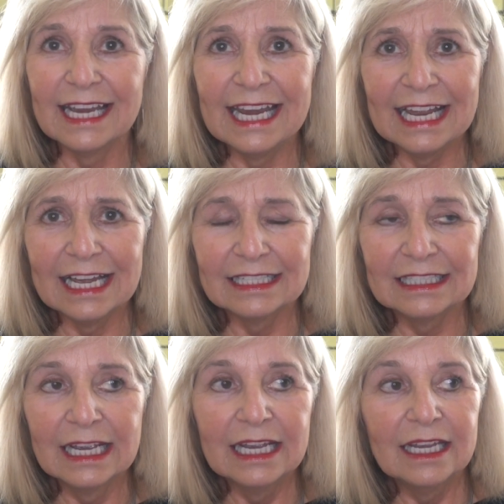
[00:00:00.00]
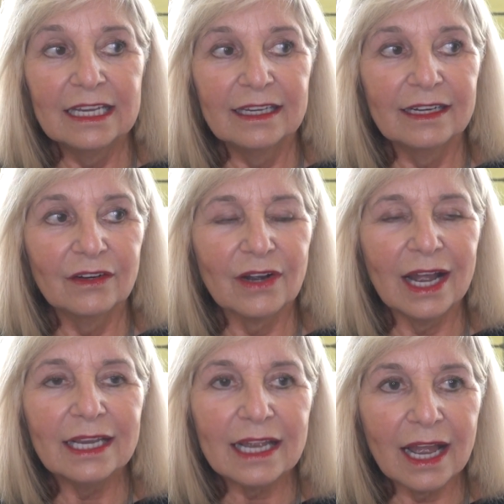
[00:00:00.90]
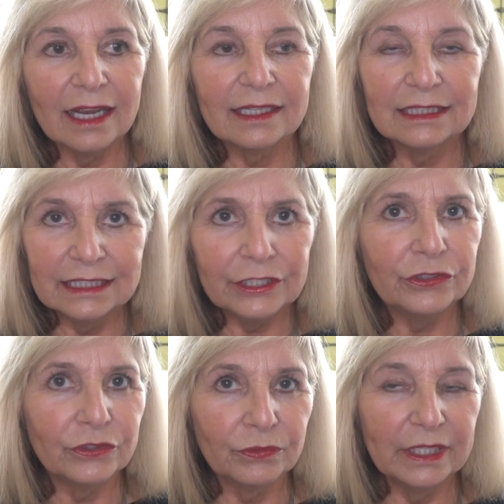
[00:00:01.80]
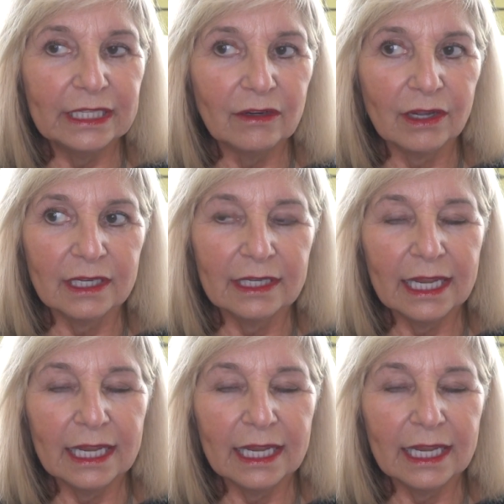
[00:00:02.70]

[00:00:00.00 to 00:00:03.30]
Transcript: And I continue to read on it,